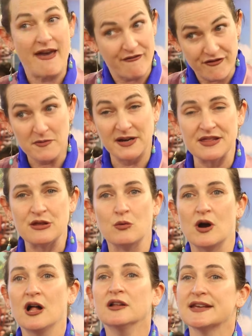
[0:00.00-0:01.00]
everyone in the
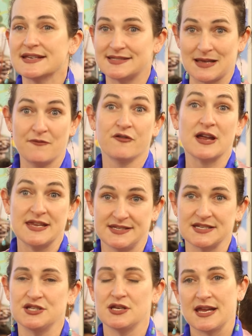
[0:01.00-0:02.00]
world except for
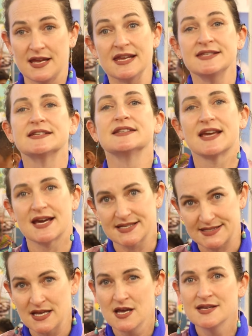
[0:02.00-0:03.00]
Indian
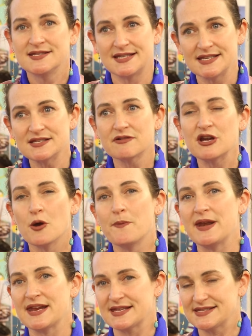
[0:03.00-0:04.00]
guests. Since
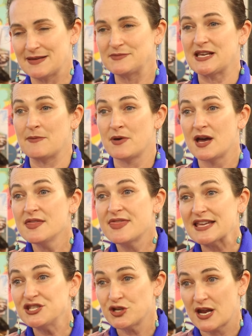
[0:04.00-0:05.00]
reopening in September,
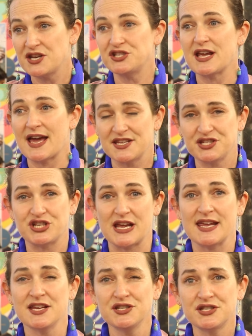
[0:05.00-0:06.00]
that strategy has
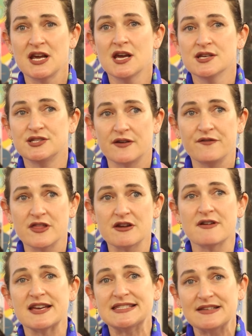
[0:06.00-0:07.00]
changed. So for the
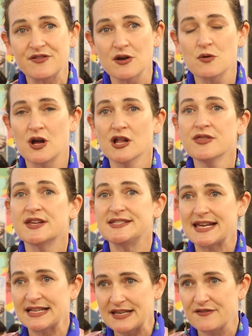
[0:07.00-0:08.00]
rest of the world, the
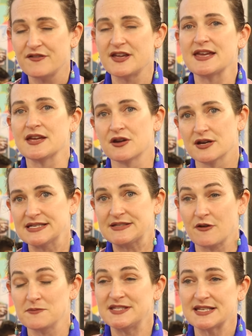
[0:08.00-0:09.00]
daily fee increased
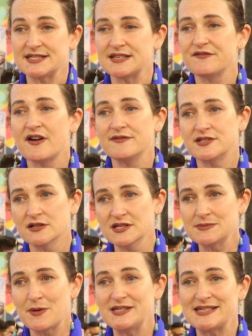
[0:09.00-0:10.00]
from
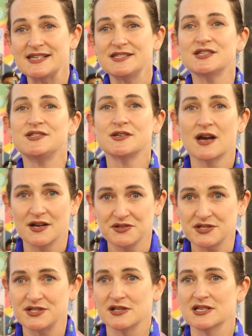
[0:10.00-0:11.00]
$65 per day to
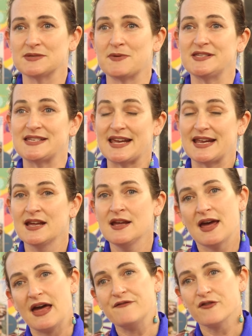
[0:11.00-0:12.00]
$200 per day.
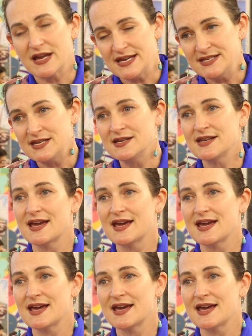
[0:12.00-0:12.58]
And for Indian